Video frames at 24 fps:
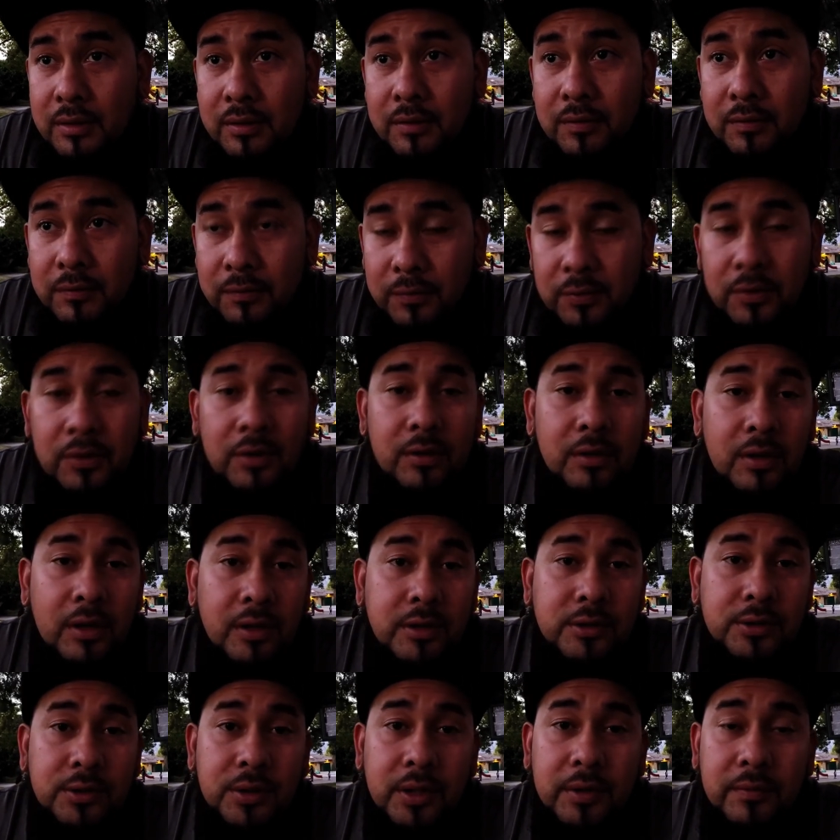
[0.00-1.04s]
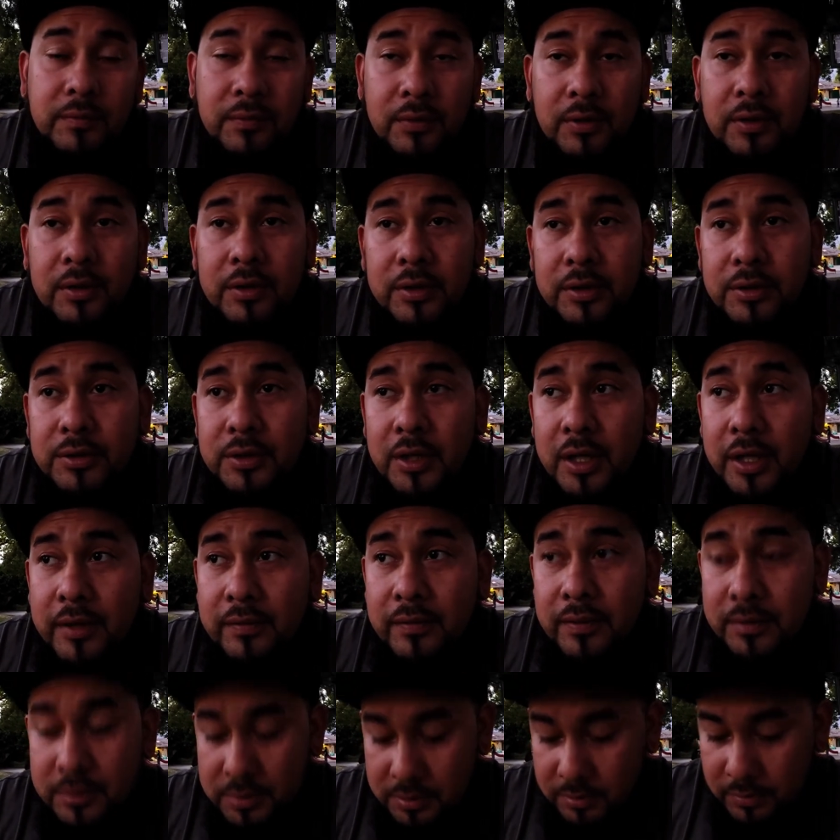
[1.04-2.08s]
for a long trip for her to drive and
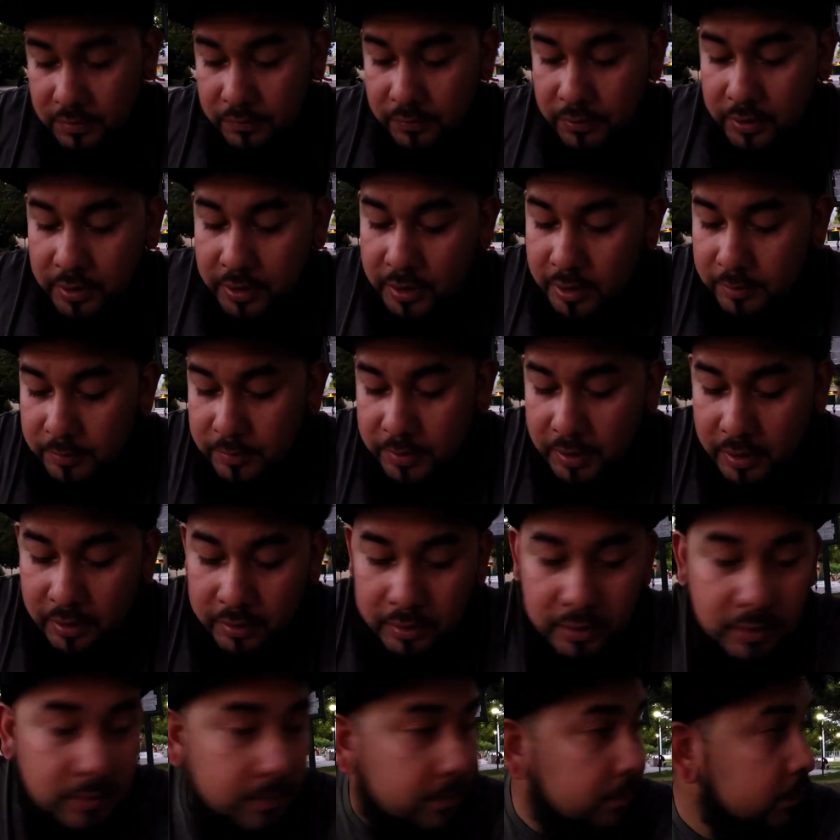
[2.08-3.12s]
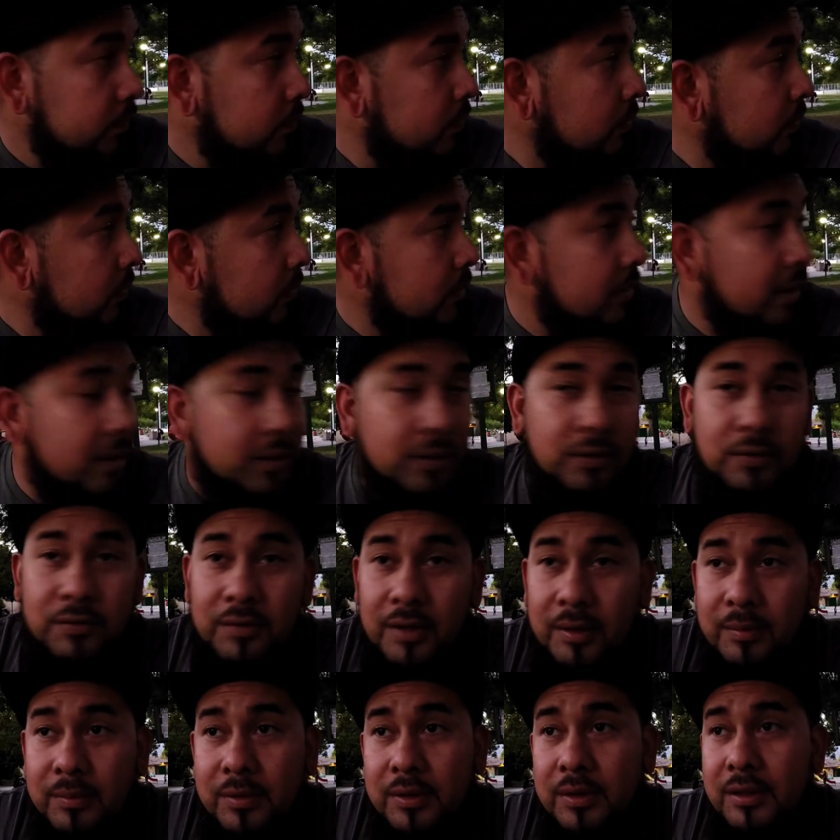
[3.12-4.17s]
for her to help me out in like
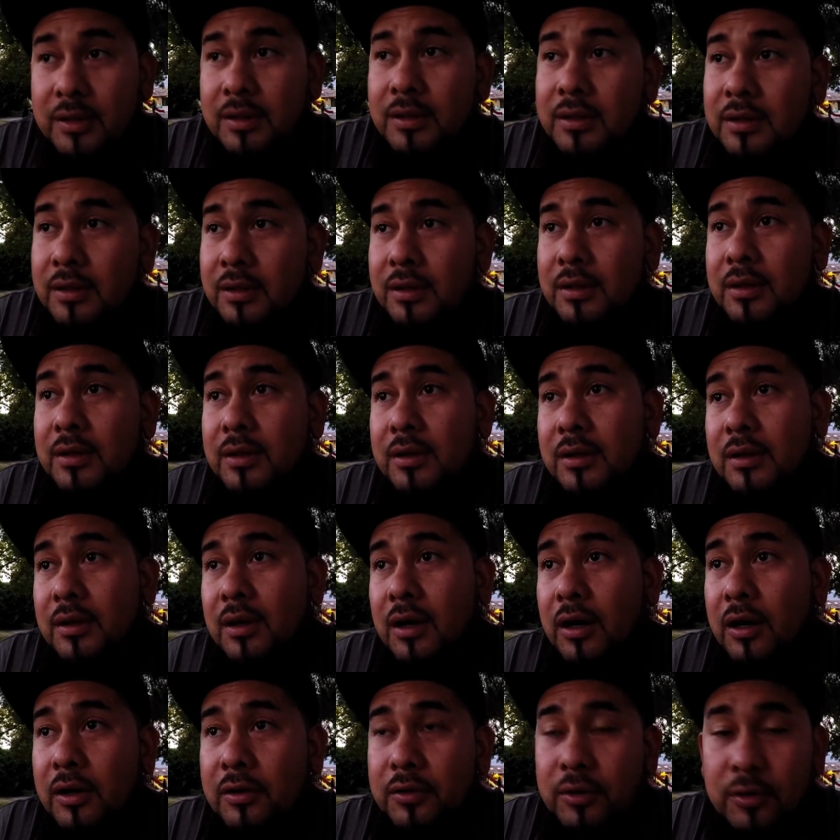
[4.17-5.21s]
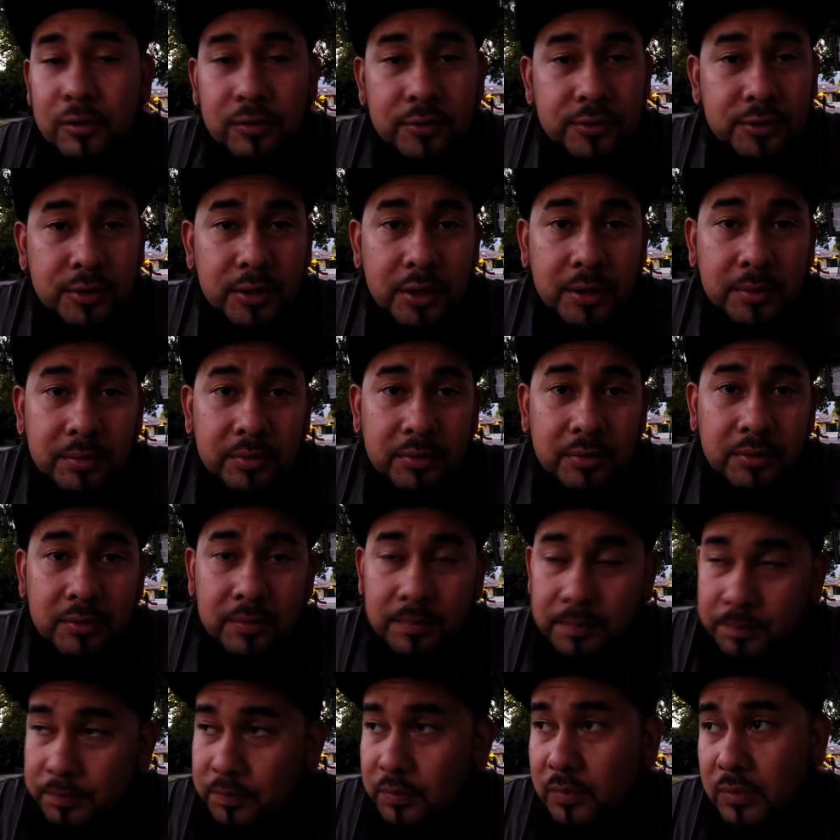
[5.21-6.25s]
Yosemite, all those trips.
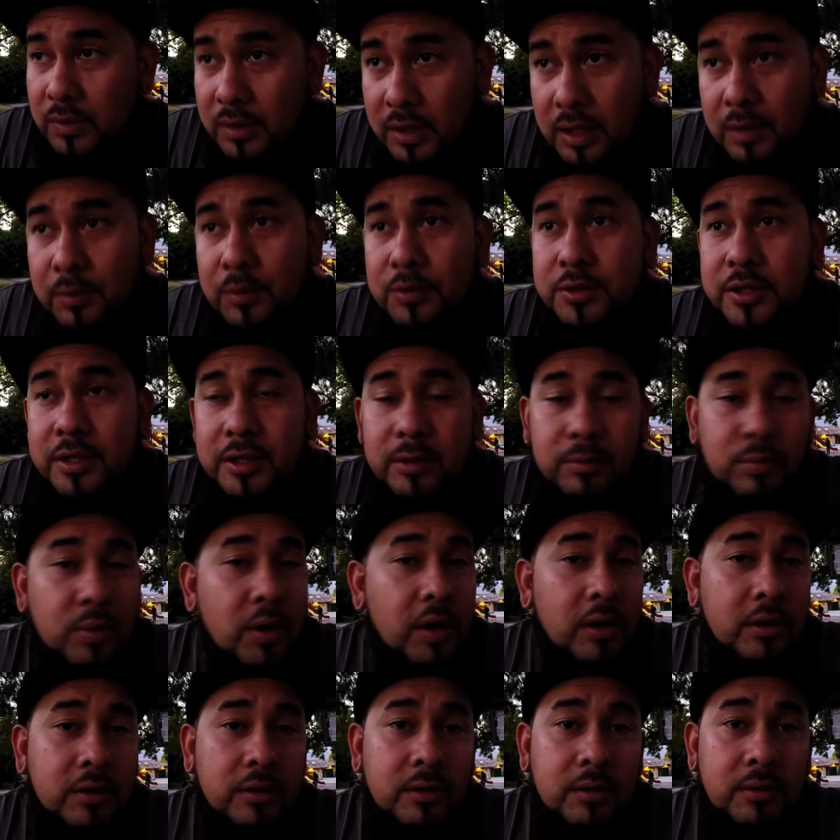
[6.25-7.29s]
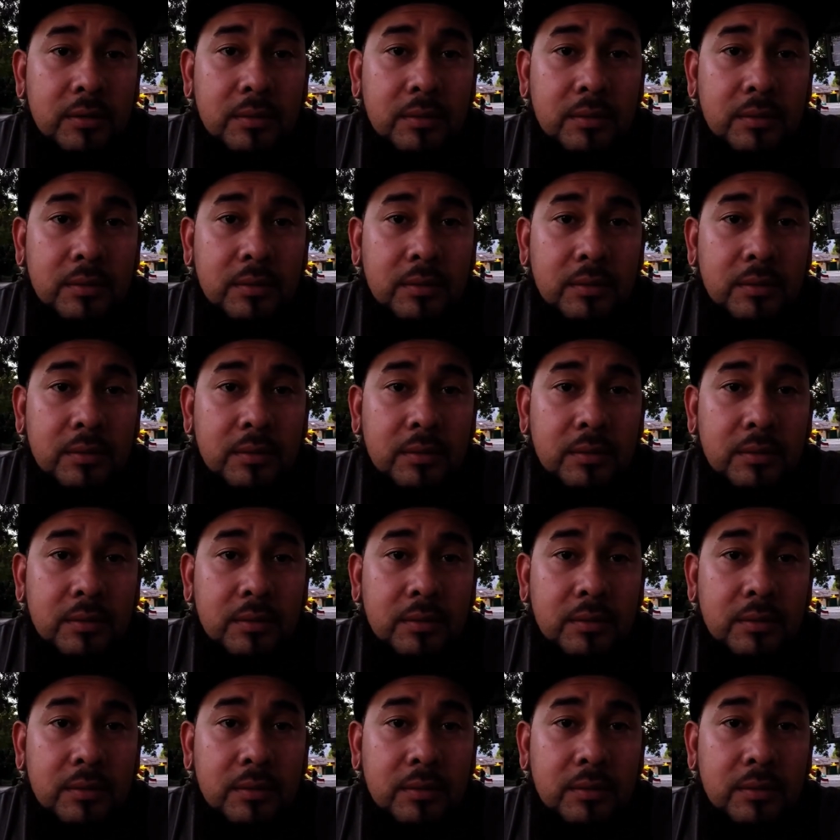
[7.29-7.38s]
Then we'll take the Bronco.